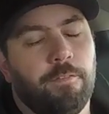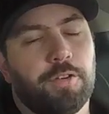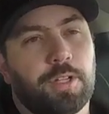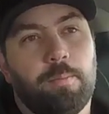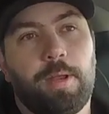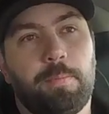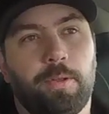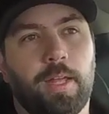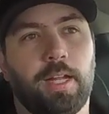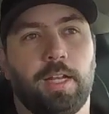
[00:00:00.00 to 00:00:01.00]
For some
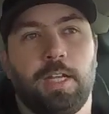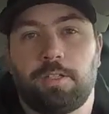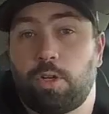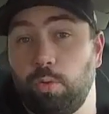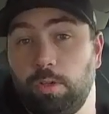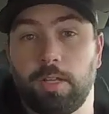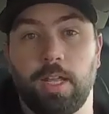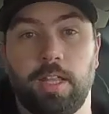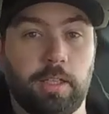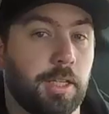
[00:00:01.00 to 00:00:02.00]
people, that is cool.
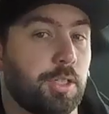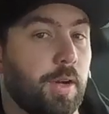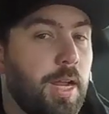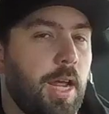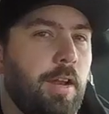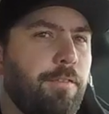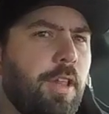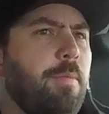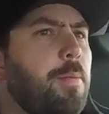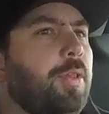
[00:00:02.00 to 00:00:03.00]
They think that's great. And for
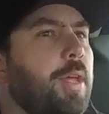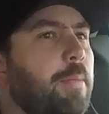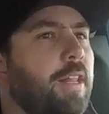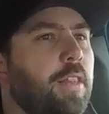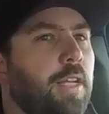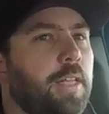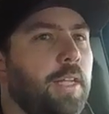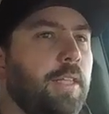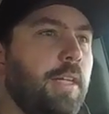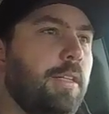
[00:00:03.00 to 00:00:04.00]
other people, they might think
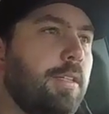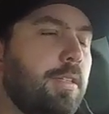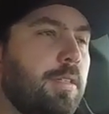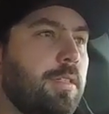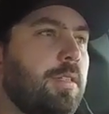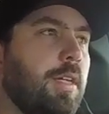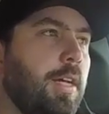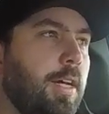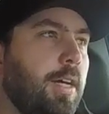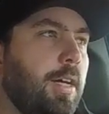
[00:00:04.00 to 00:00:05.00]
that that is
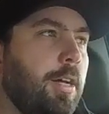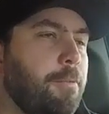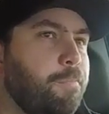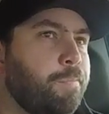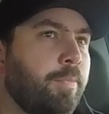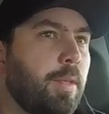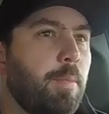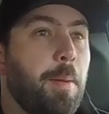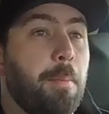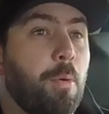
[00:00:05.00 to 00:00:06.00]
uh,
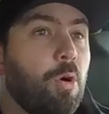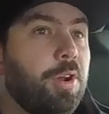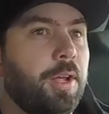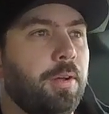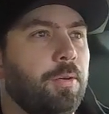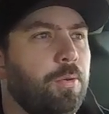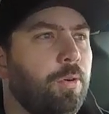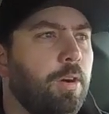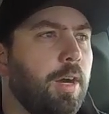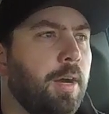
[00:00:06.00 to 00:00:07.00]
maybe boring
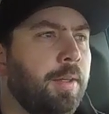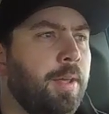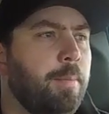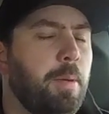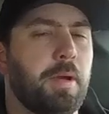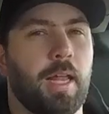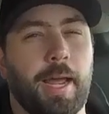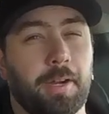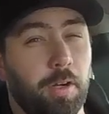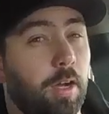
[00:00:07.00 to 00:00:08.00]
or maybe I
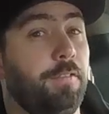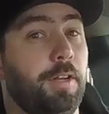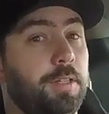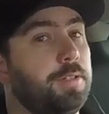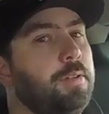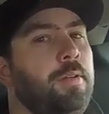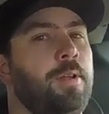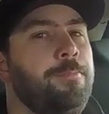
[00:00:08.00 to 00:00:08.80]
lack confidence.